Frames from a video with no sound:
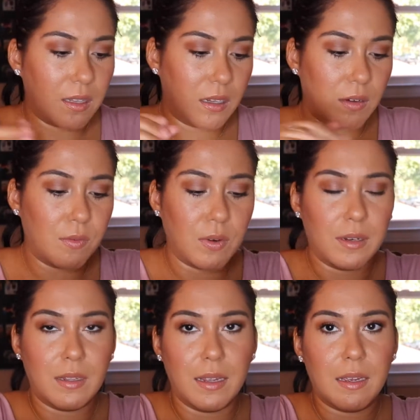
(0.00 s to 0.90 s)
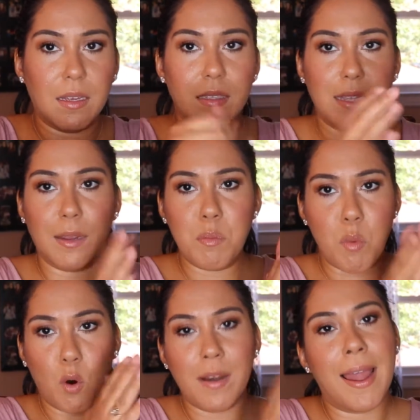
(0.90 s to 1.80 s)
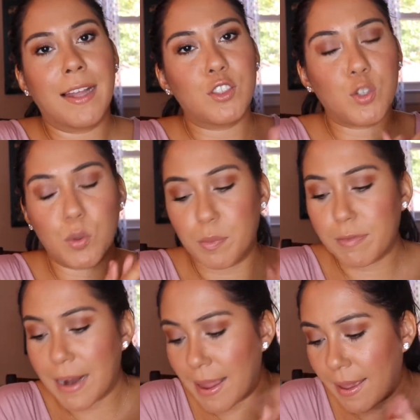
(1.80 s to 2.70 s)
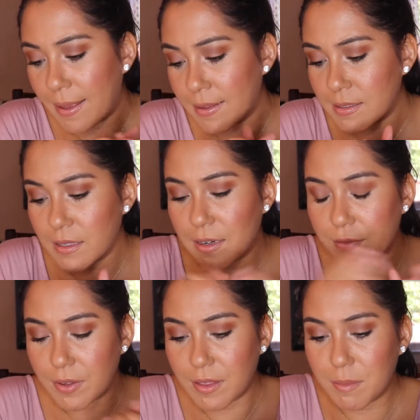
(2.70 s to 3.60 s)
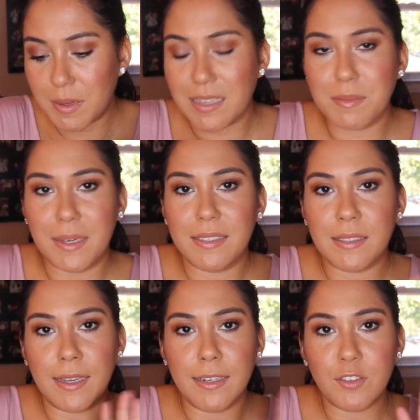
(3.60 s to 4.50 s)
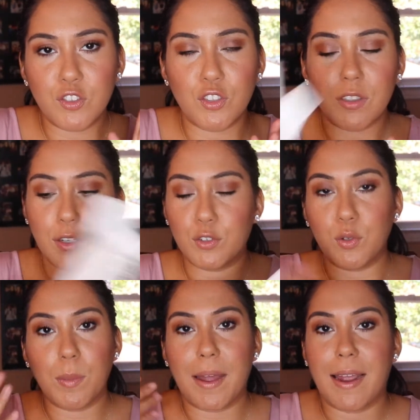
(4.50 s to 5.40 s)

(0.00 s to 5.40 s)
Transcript: love when like it's like more natural brands and everything, because my skin is just like so bad.